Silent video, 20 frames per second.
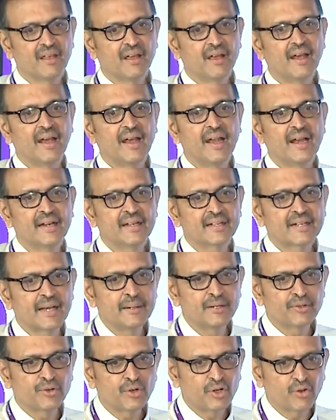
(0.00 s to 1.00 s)
and
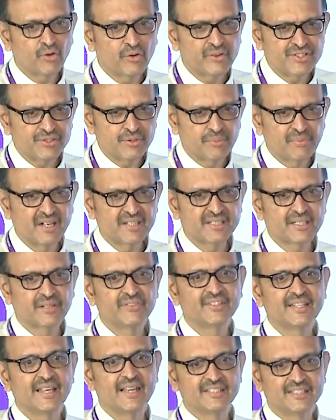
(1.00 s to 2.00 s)
controlled ovarian stimulation
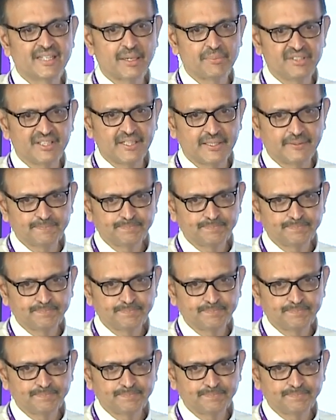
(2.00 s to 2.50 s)
with HMG.